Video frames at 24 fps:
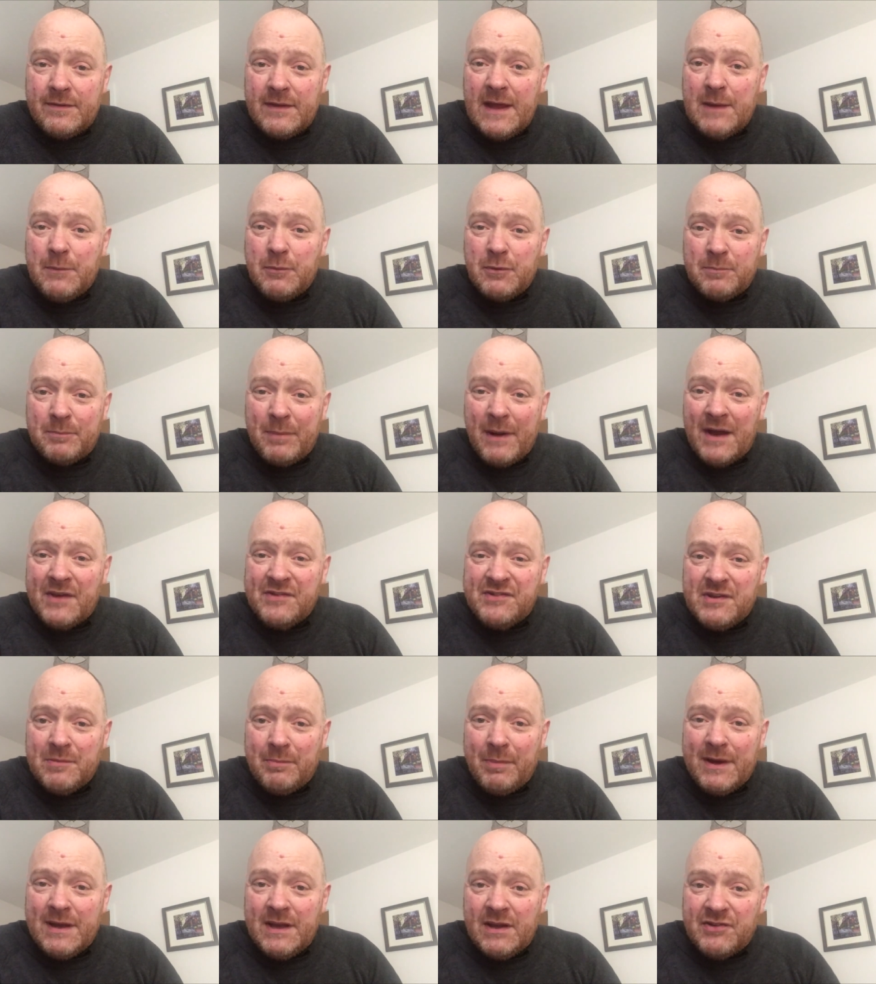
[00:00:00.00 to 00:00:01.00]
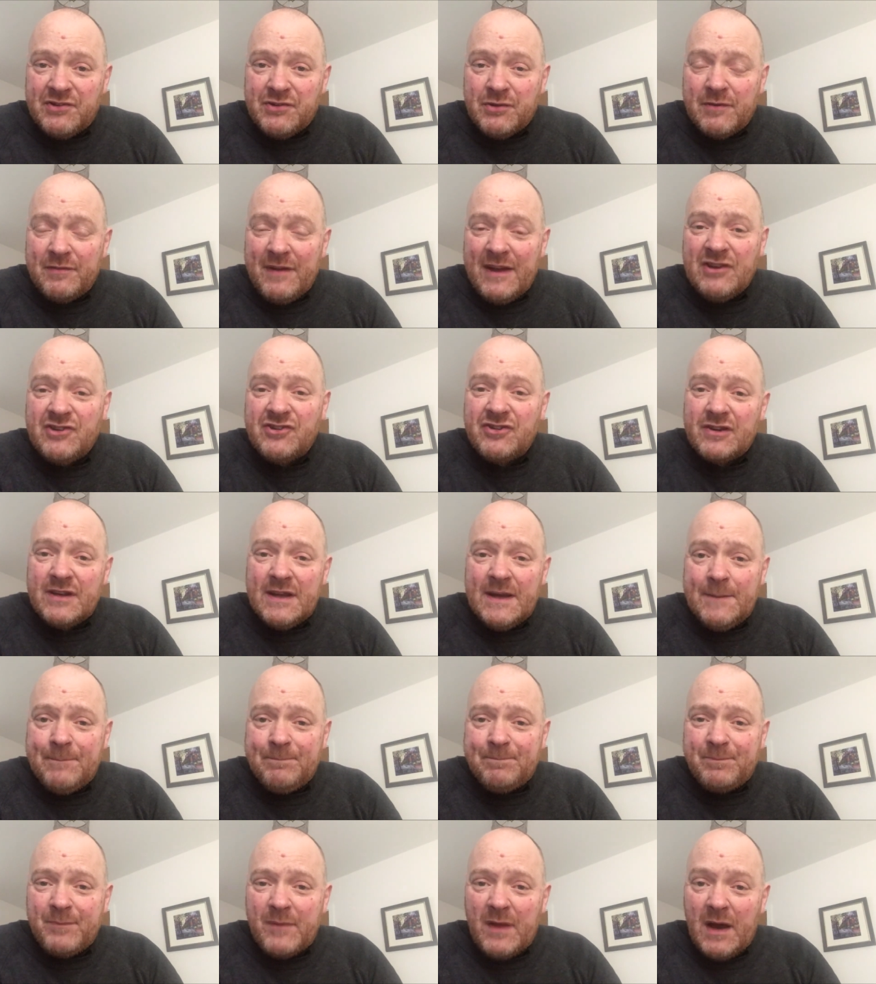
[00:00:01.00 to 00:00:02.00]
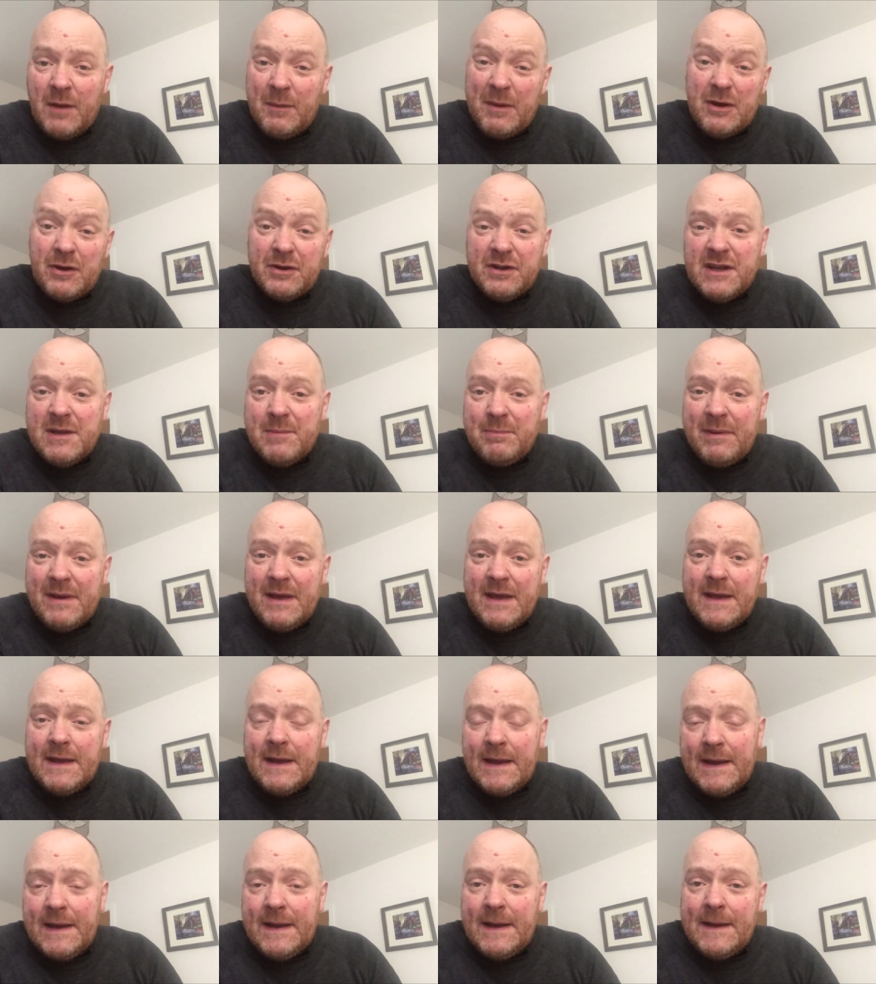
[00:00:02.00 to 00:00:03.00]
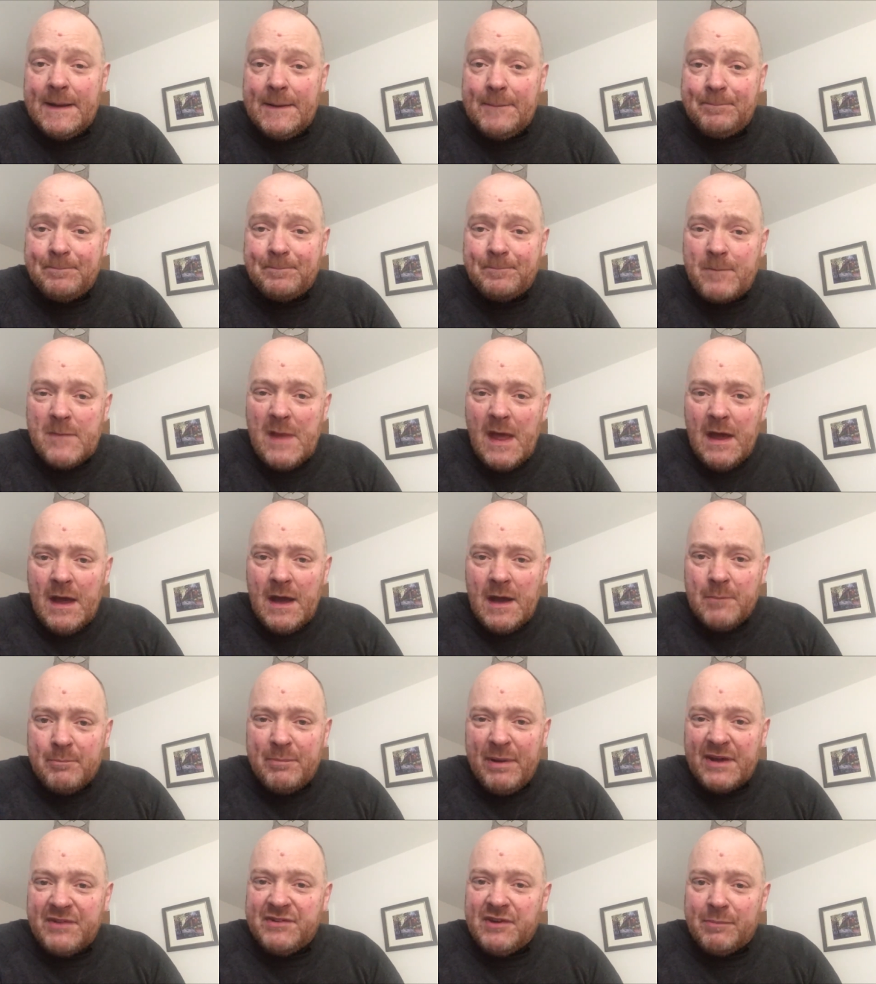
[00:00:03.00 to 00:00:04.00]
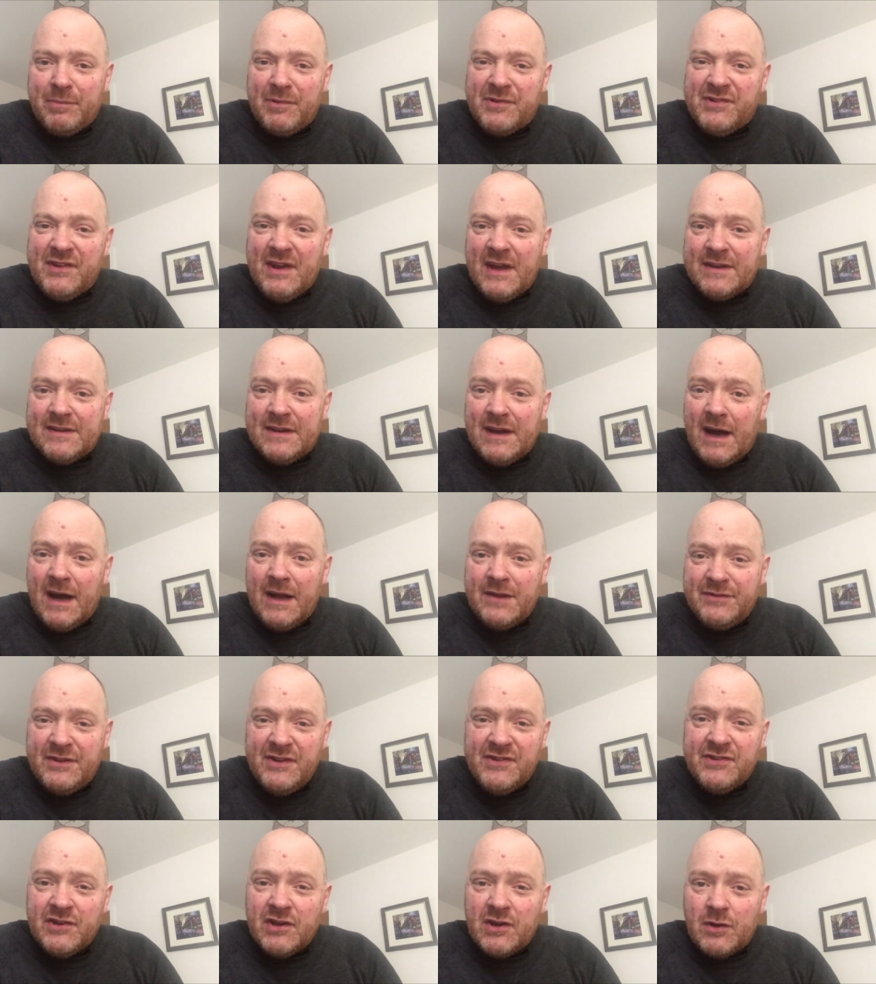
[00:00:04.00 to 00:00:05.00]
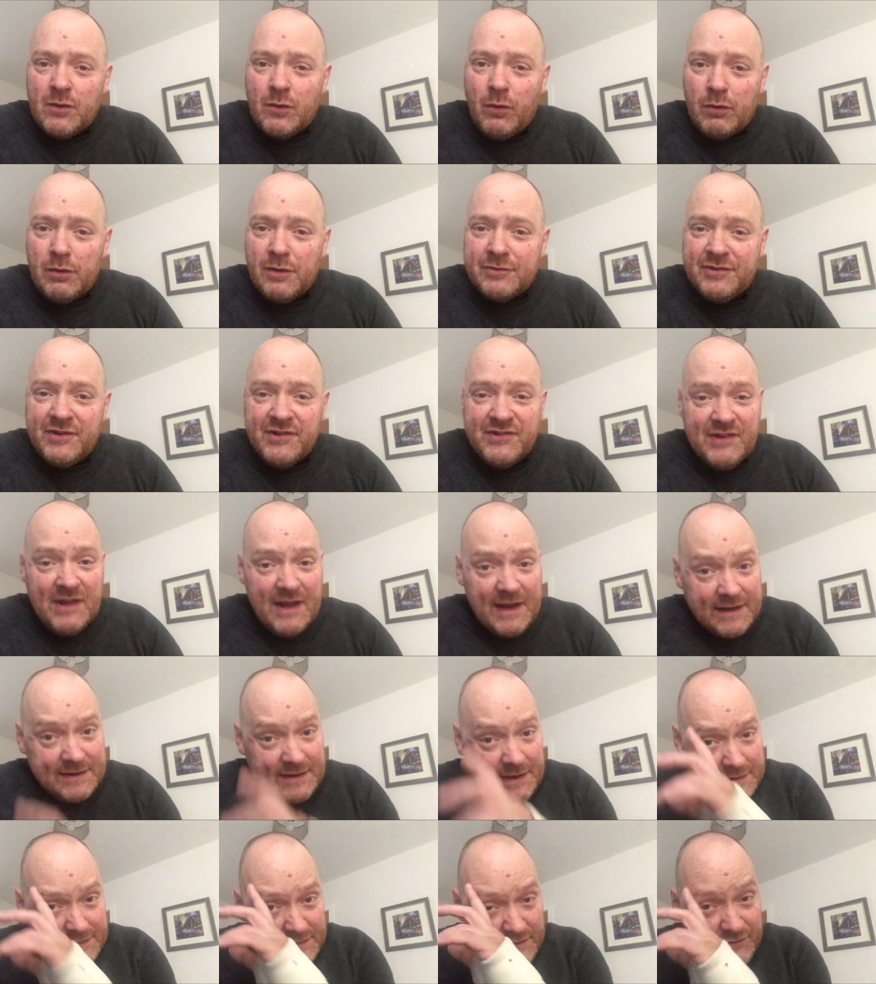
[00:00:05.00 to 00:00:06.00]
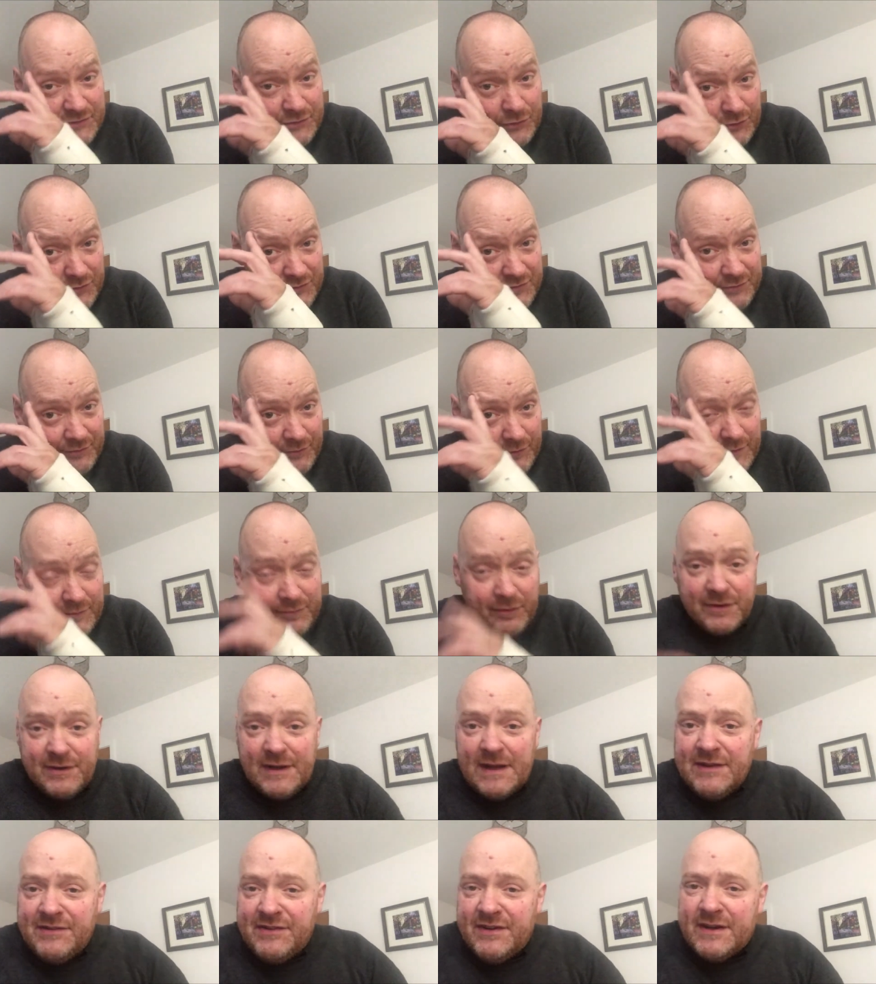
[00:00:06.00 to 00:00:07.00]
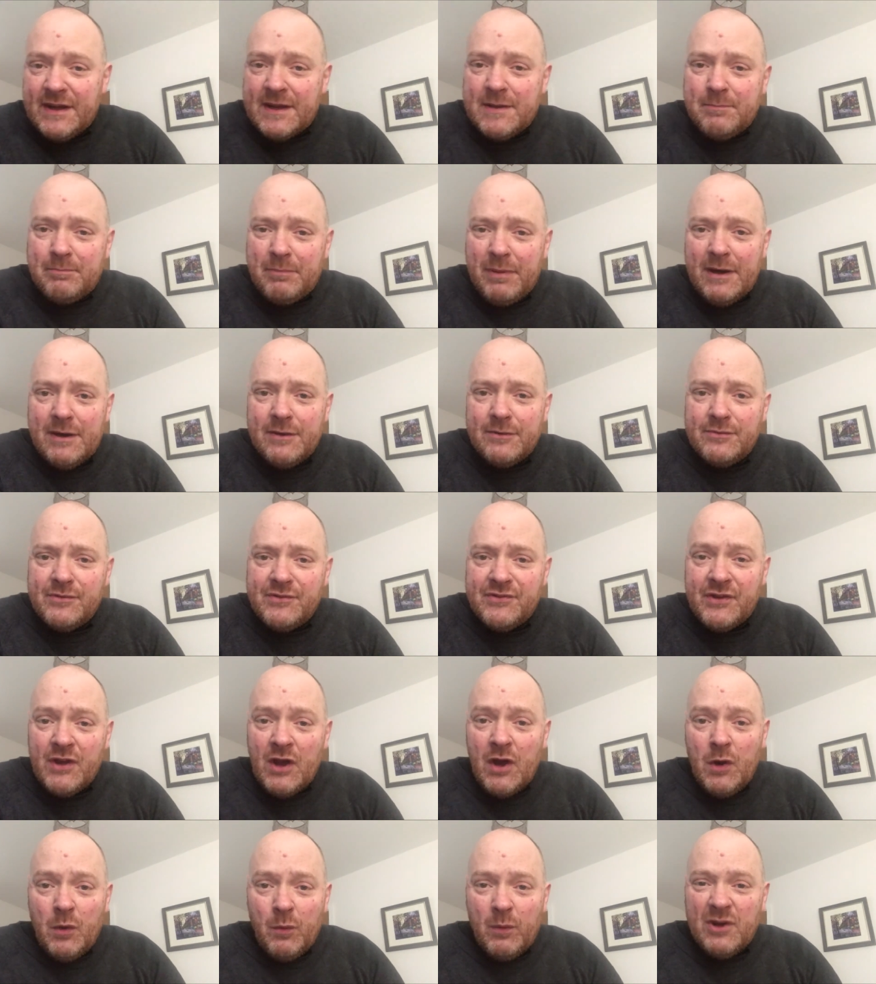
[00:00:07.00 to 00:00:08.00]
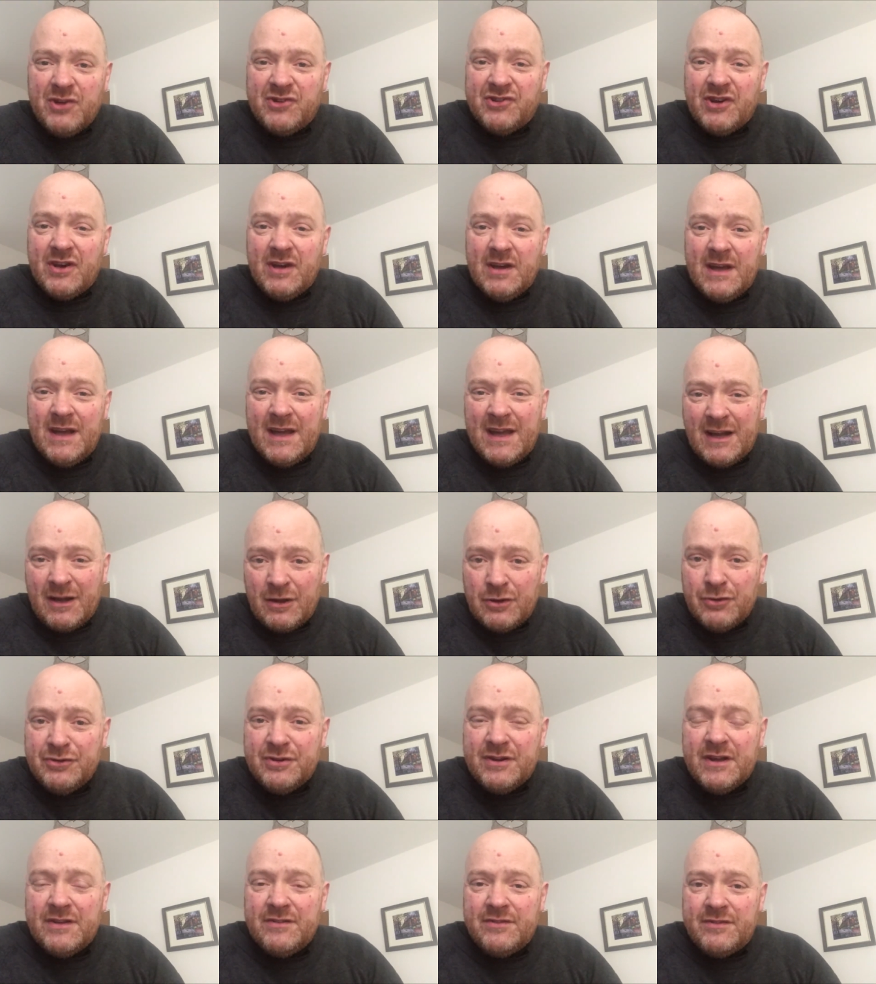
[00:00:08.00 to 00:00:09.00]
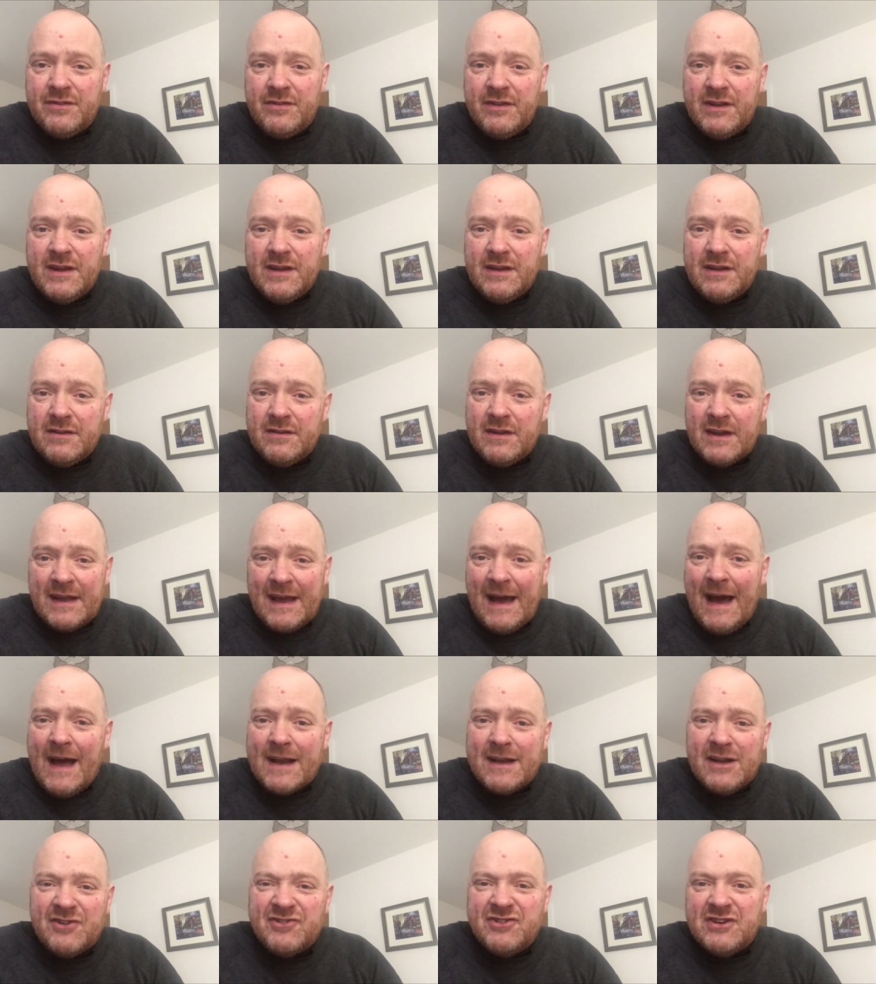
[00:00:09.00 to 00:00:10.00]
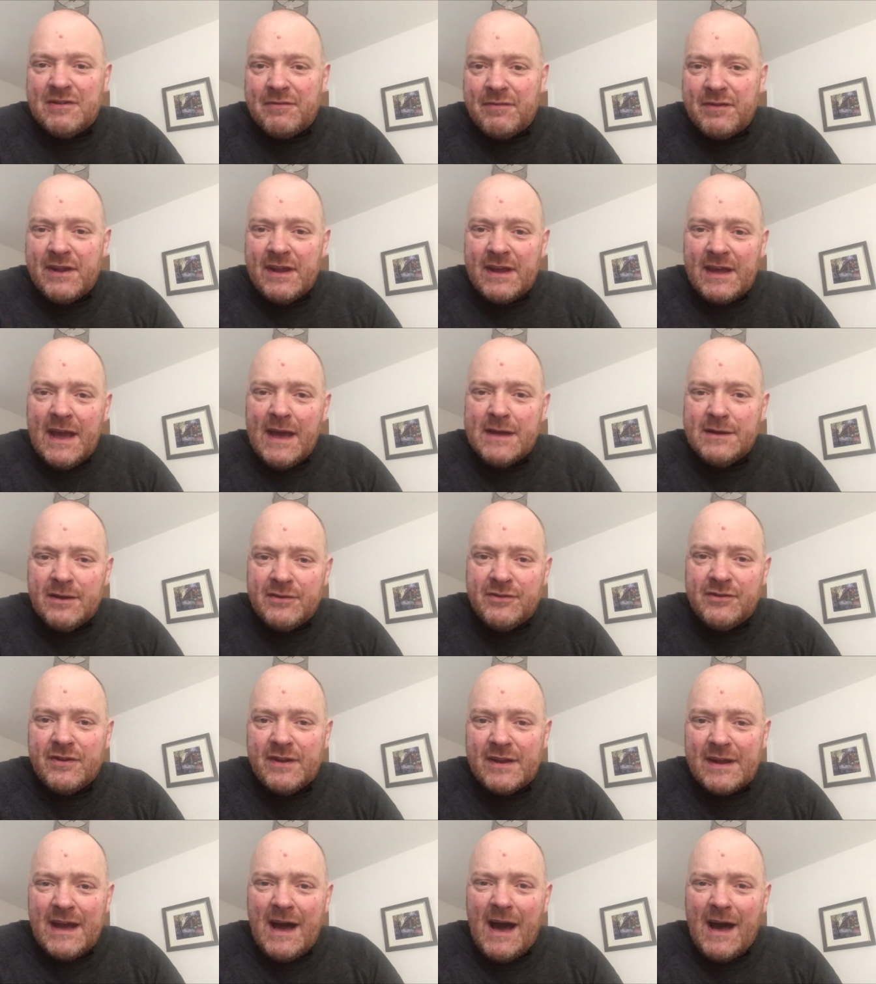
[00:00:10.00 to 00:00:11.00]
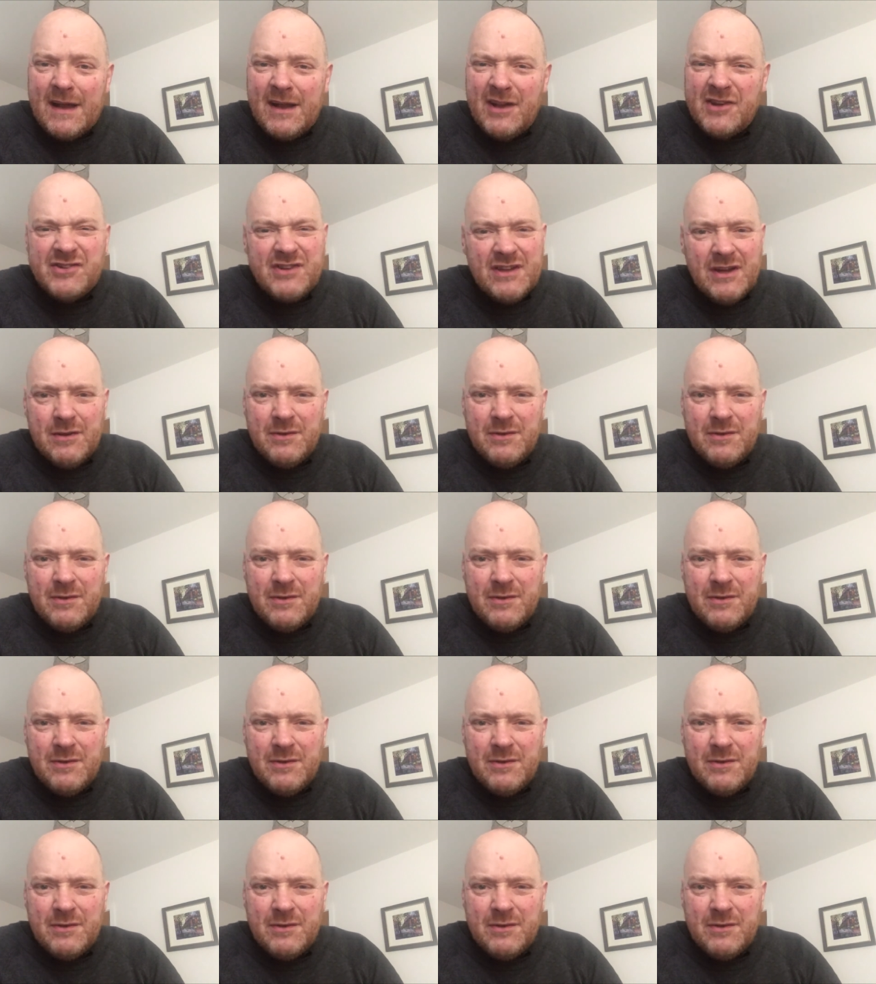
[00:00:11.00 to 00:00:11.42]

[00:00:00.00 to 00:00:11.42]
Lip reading: they would pass the bike. So eventually I went on eBay, picked up a second-hand, decent quality second-hand exhaust for £99, which included the carriage and everything, getting it to the garage.